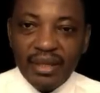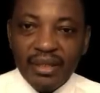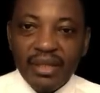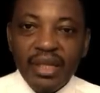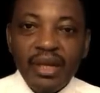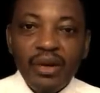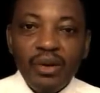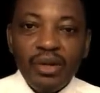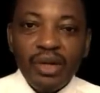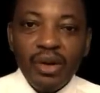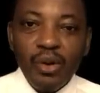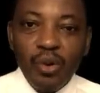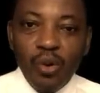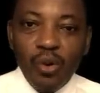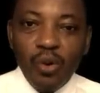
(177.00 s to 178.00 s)
The
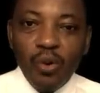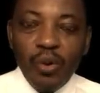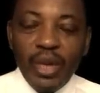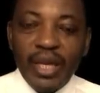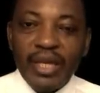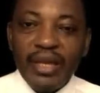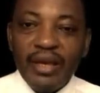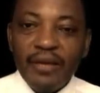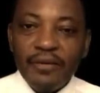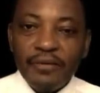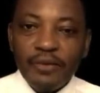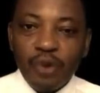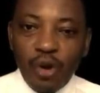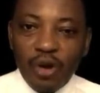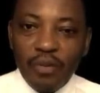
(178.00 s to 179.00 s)
whole way
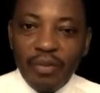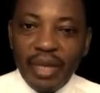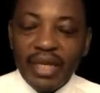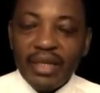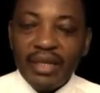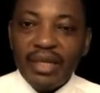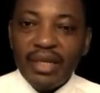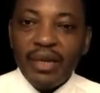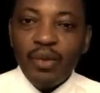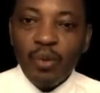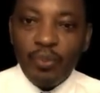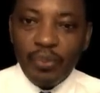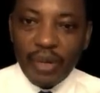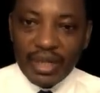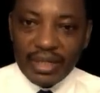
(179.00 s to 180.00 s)
con men they
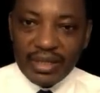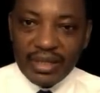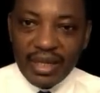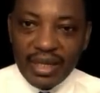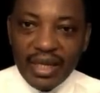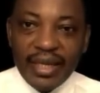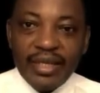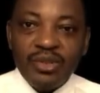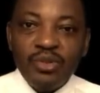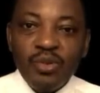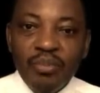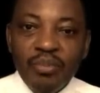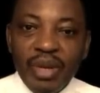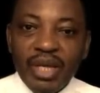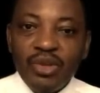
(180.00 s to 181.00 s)
operate is to
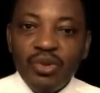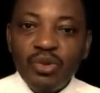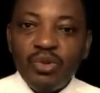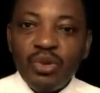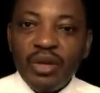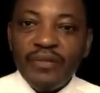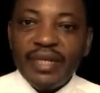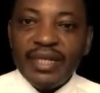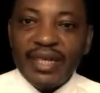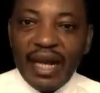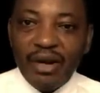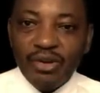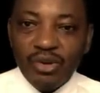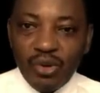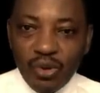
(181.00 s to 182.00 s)
make you to even
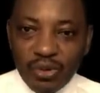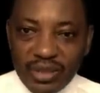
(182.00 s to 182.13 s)
doubt your